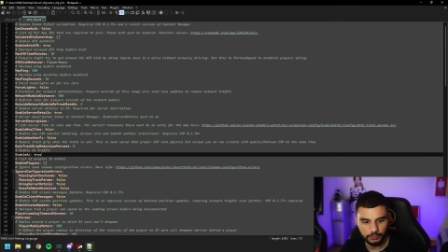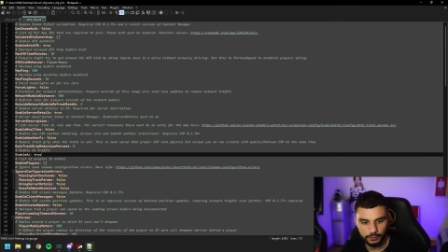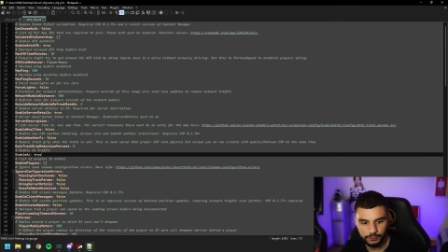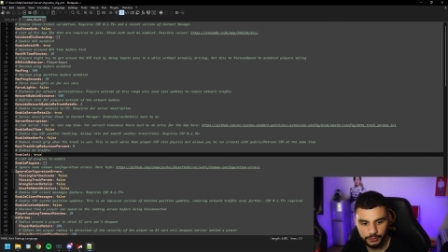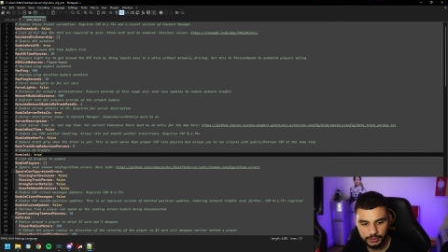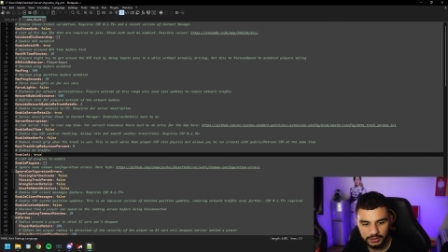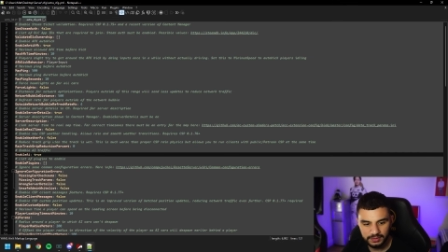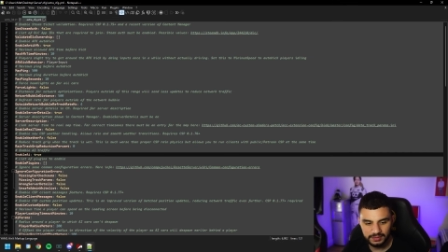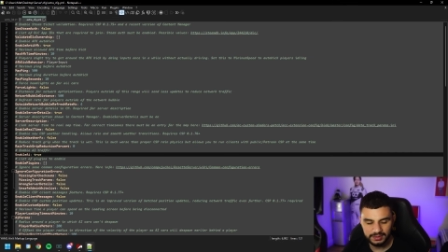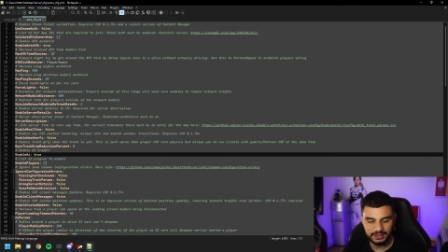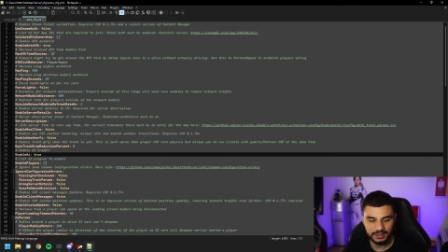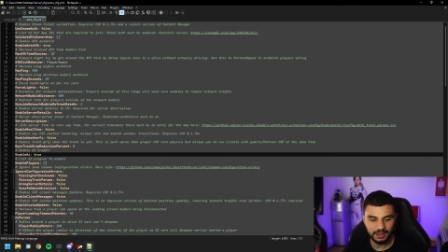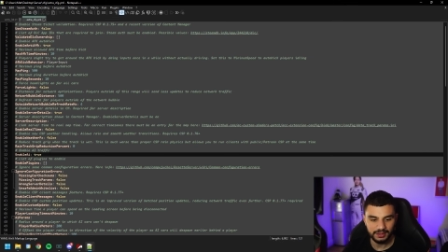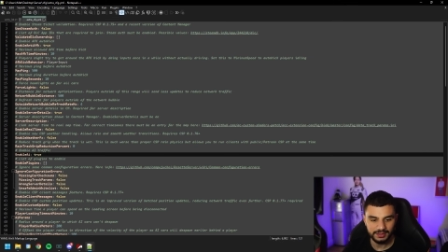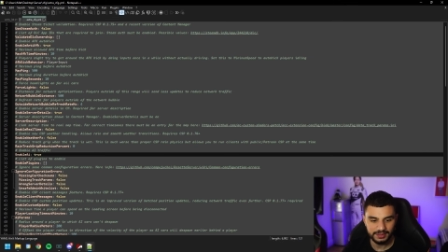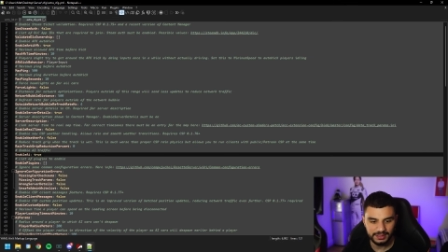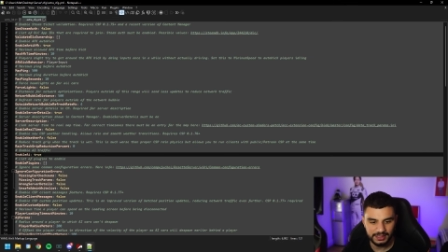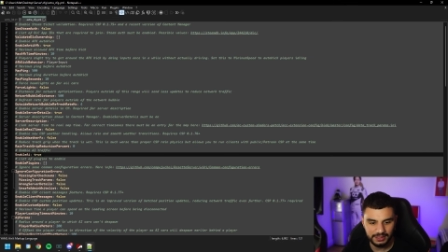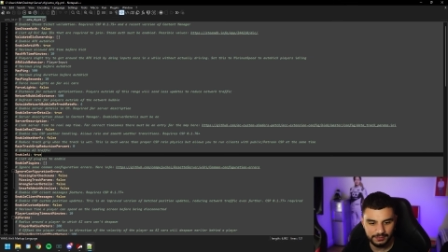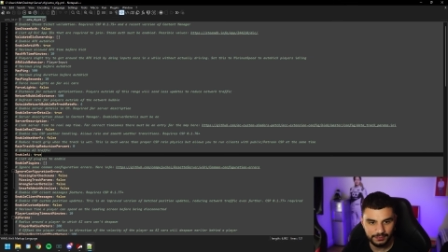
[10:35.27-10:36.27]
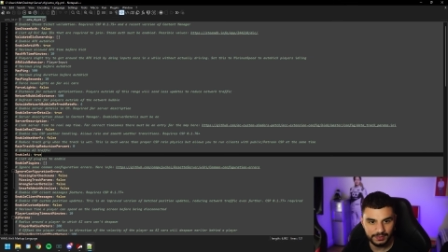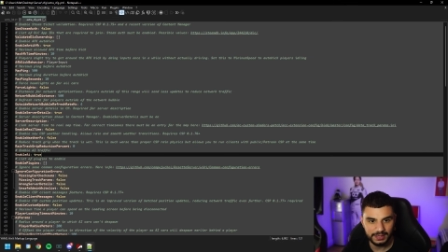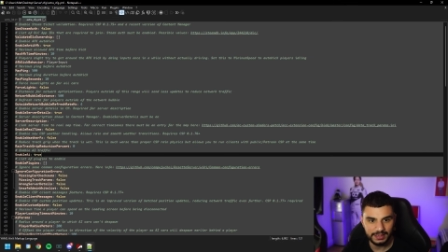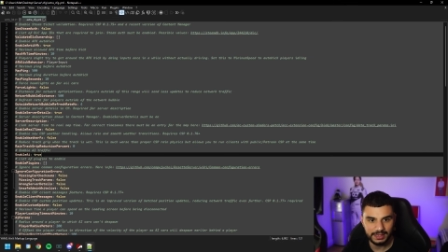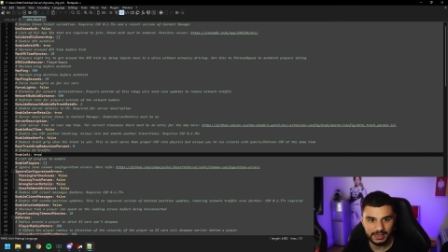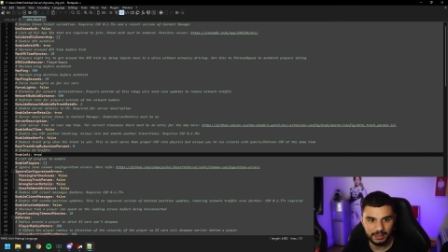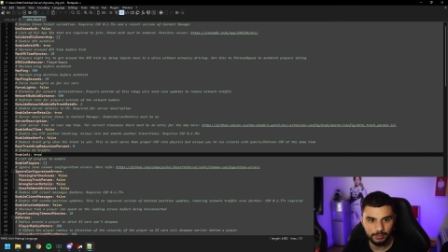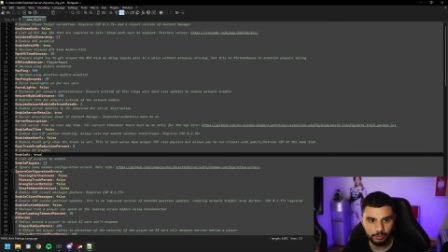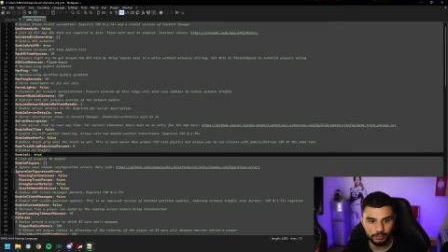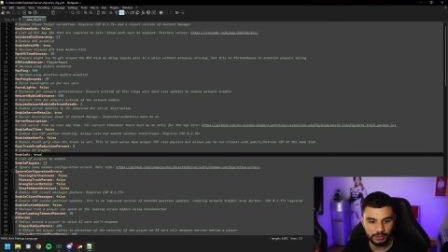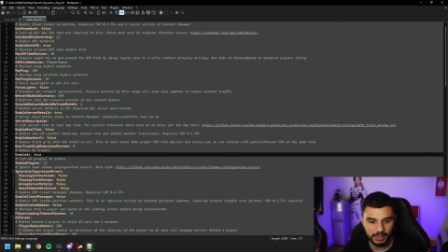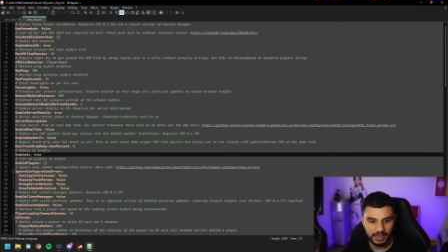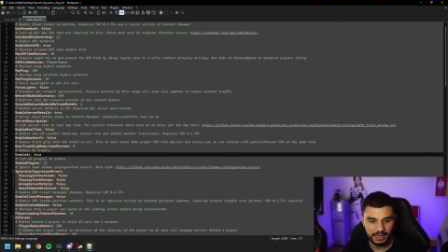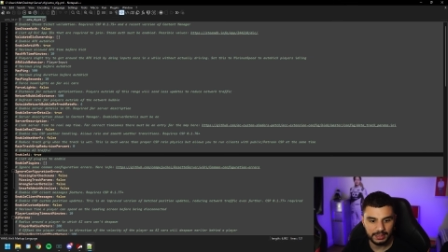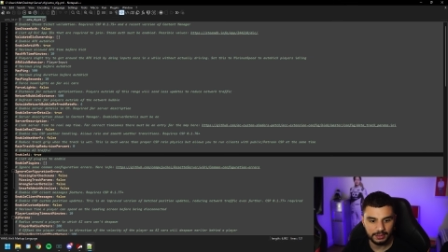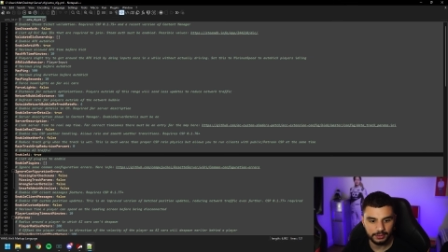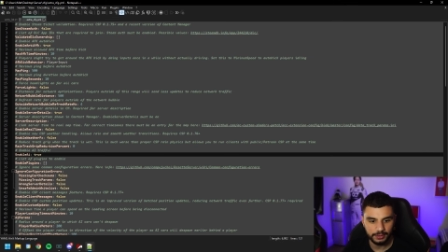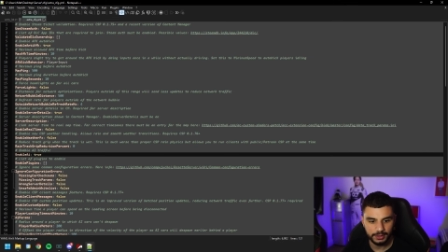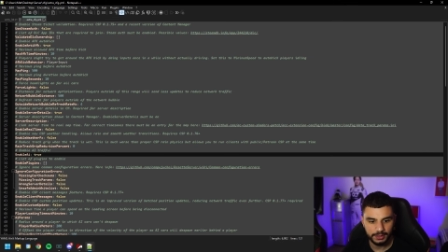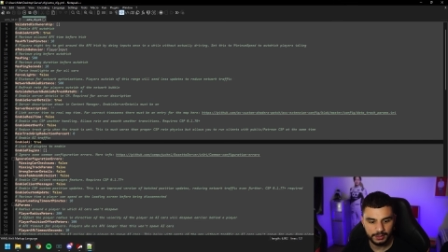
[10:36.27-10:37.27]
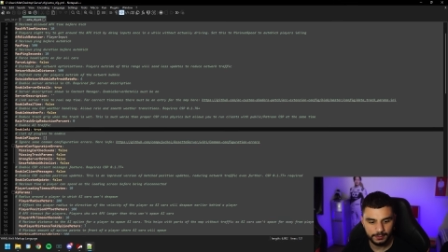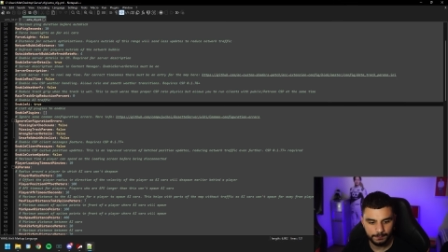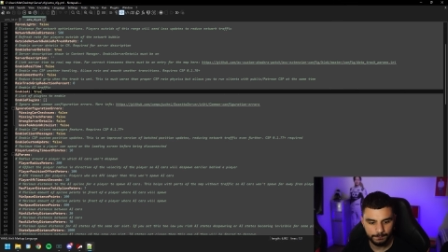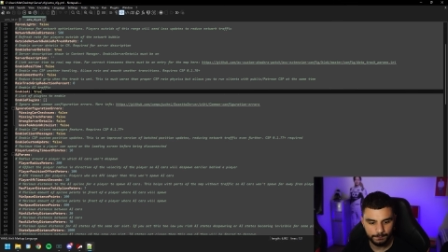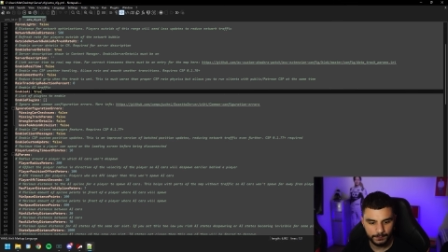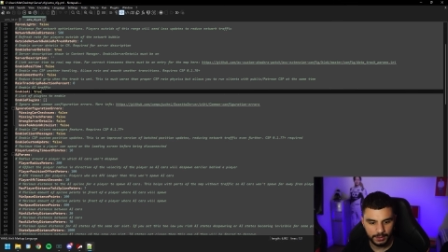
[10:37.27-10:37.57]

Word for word: if you can see underneath enable AI,